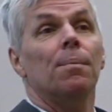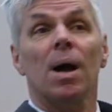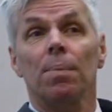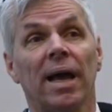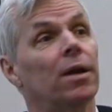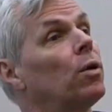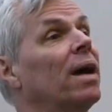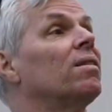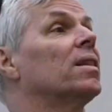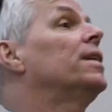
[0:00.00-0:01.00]
And probably I don't
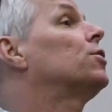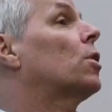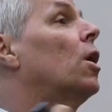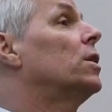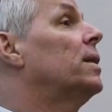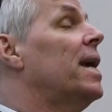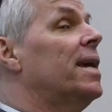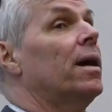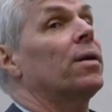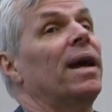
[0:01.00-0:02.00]
have a laser card to take
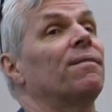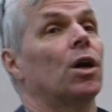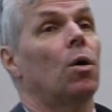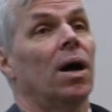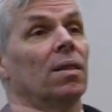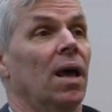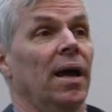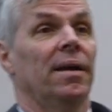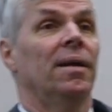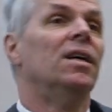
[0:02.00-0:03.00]
it out. I have to go
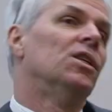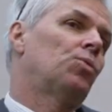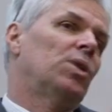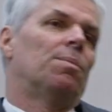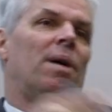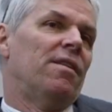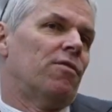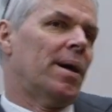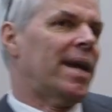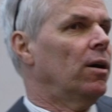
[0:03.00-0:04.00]
online, switch money
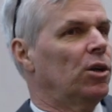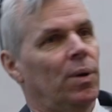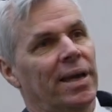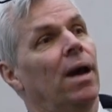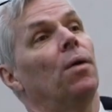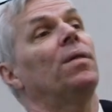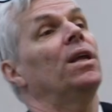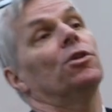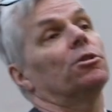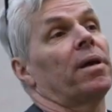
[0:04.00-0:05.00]
from account to account, and
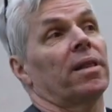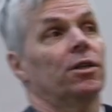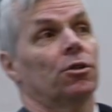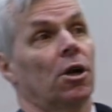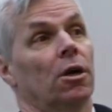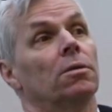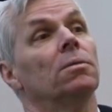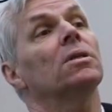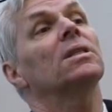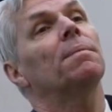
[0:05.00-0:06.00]
then use my laser card.
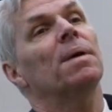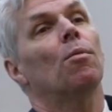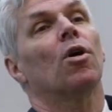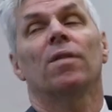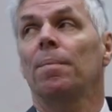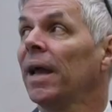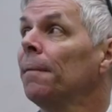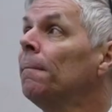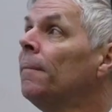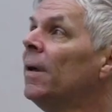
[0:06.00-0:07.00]
So it's a bit more of a
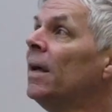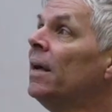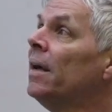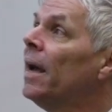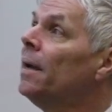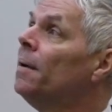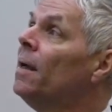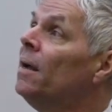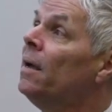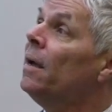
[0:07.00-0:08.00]
pain. Okay?
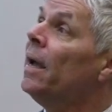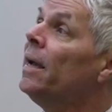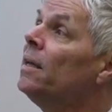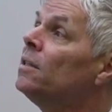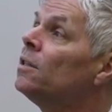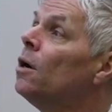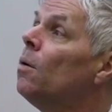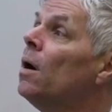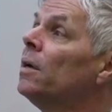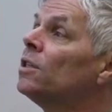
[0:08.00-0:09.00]
And
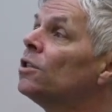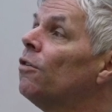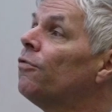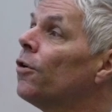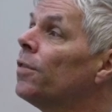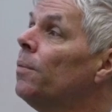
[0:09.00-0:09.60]
so on and so forth.